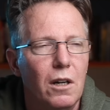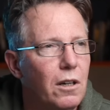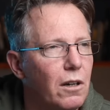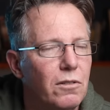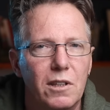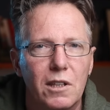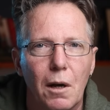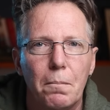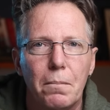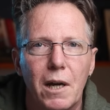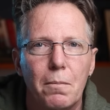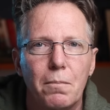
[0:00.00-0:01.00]
You know, some
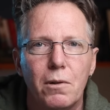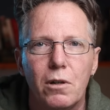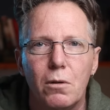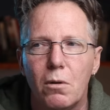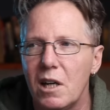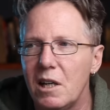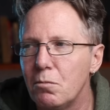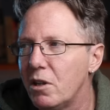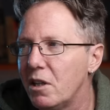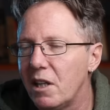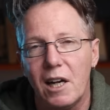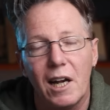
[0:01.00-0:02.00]
people who are in
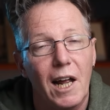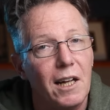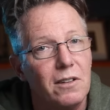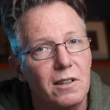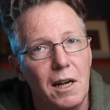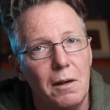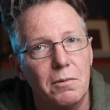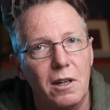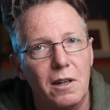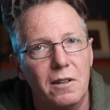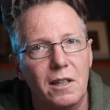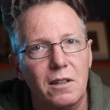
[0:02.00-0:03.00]
of the landscape
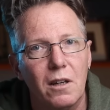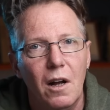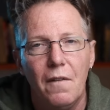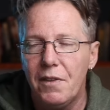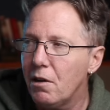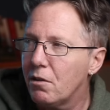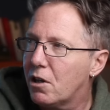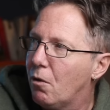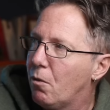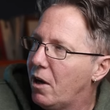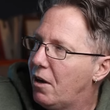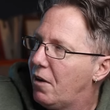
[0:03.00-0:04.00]
side of things, they'll
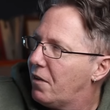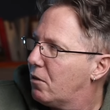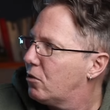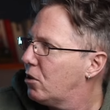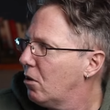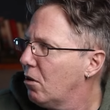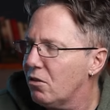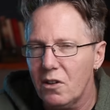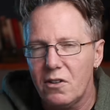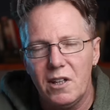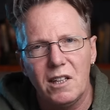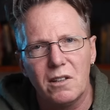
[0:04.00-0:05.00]
go out and they'll do lots
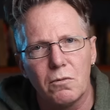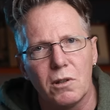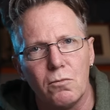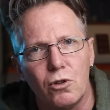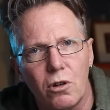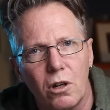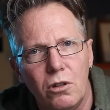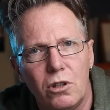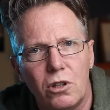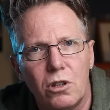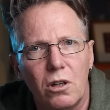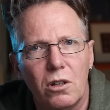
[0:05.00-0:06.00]
of things with some drone
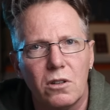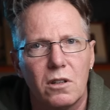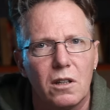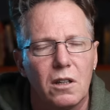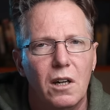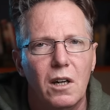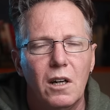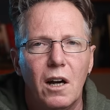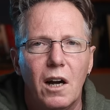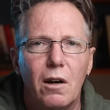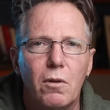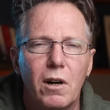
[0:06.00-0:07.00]
shots and,
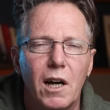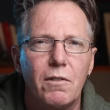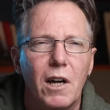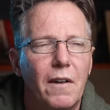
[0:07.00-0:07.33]
and what have you.